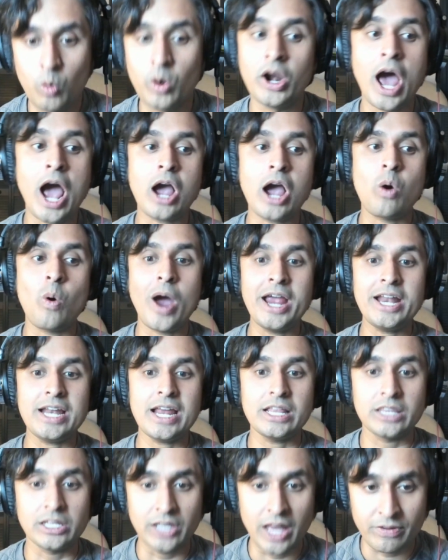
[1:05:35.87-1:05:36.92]
we're not
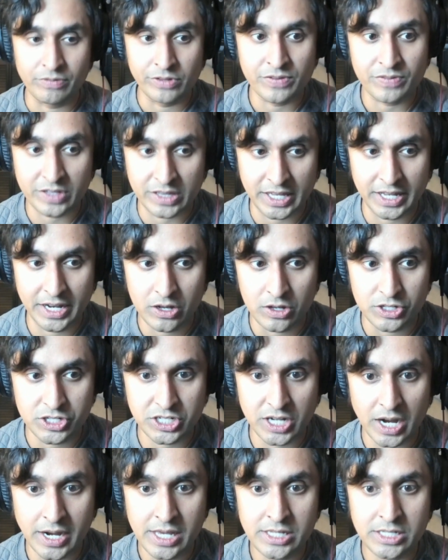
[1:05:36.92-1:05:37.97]
quite at the level of clinical
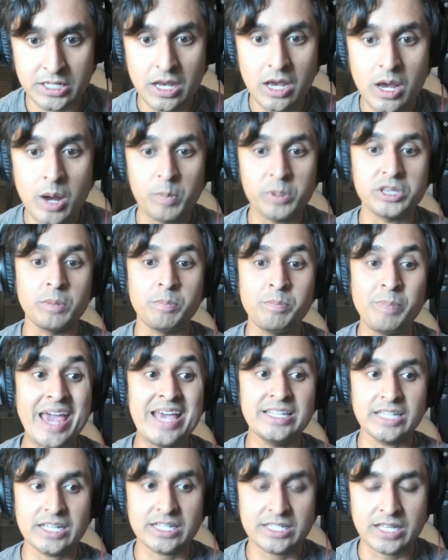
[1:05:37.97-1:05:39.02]
studies but the
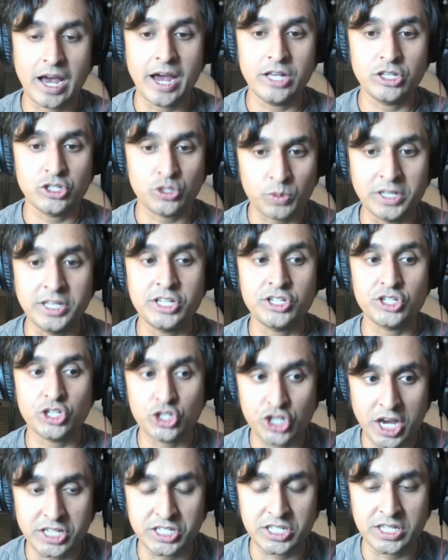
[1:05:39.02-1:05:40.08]
basic science really
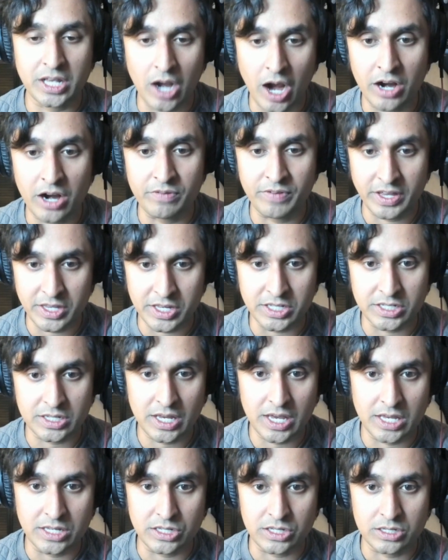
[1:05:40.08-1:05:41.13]
suggests that ayurveda is
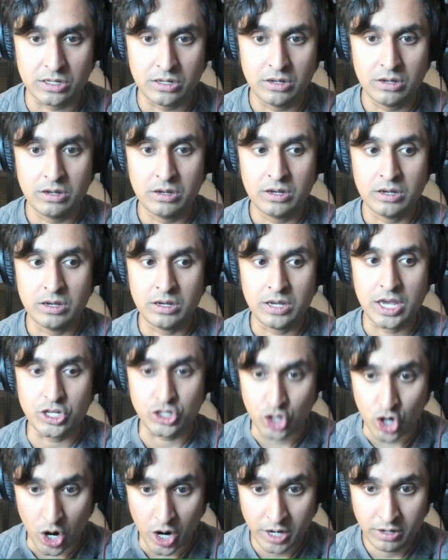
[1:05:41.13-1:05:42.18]
is
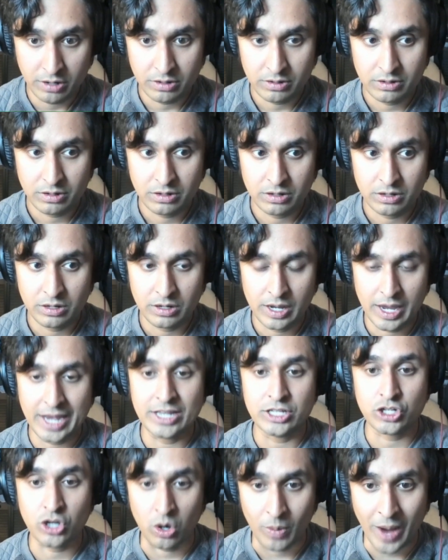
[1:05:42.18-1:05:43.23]
is good
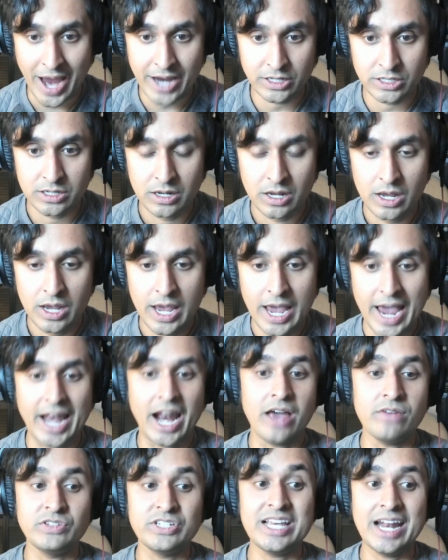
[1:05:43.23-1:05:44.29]
and is correct
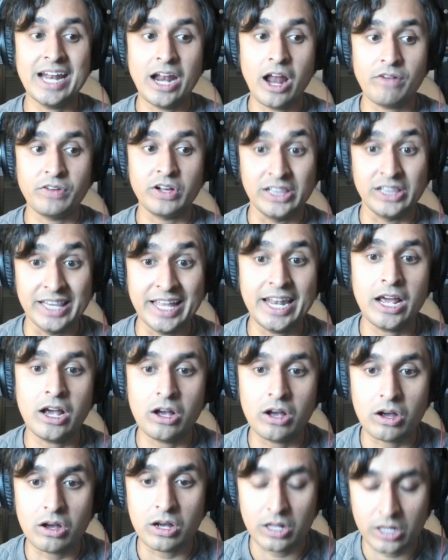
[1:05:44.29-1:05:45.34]
and i've seen enough
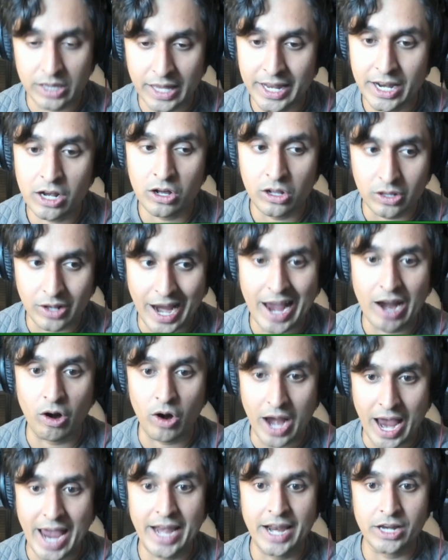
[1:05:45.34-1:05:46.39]
clinic clinical
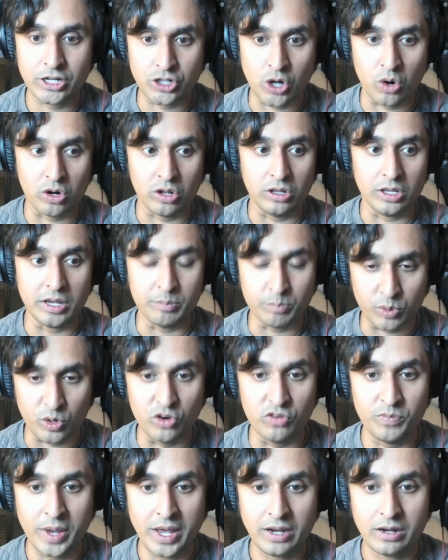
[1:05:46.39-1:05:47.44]
or anecdotal
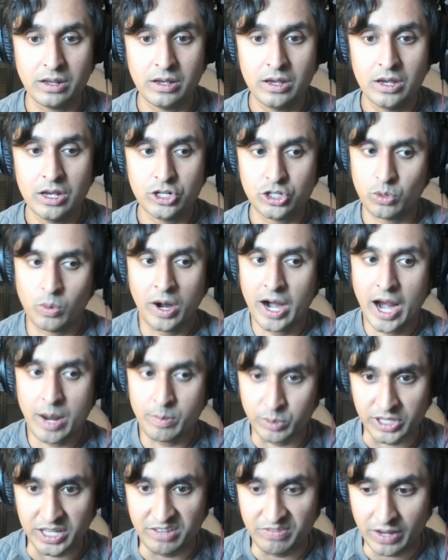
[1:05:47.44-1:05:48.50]
improvement to where
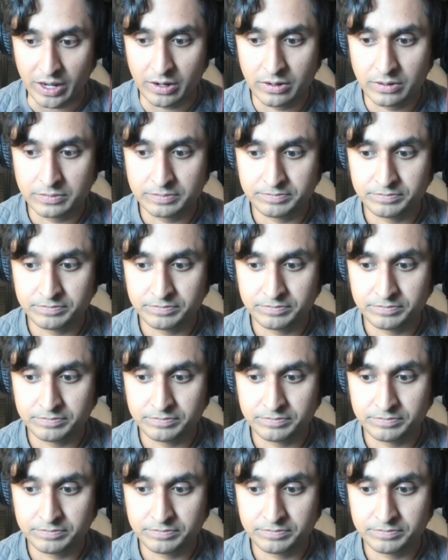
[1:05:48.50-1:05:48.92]
i believe it